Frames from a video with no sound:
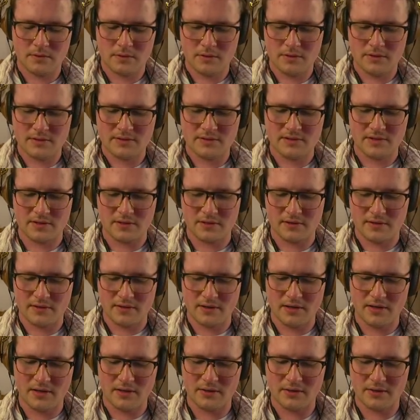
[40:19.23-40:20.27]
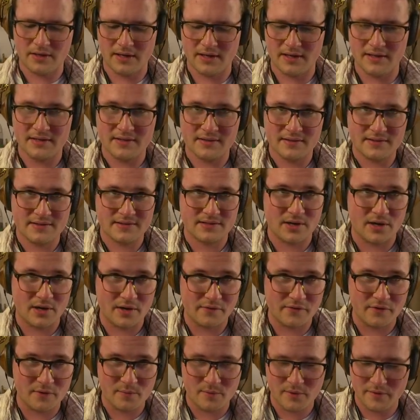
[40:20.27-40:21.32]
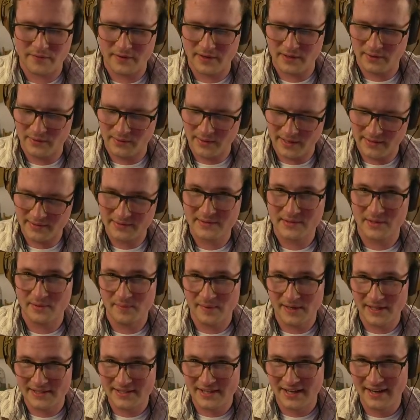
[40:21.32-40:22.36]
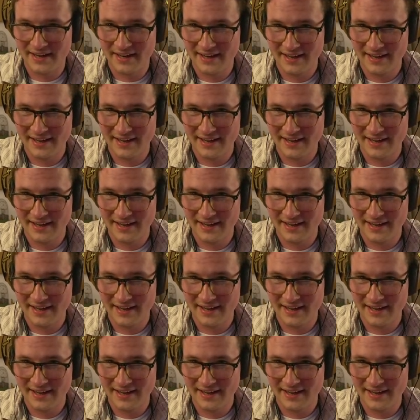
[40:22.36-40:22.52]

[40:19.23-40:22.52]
So, okay, sorry for moving around so much.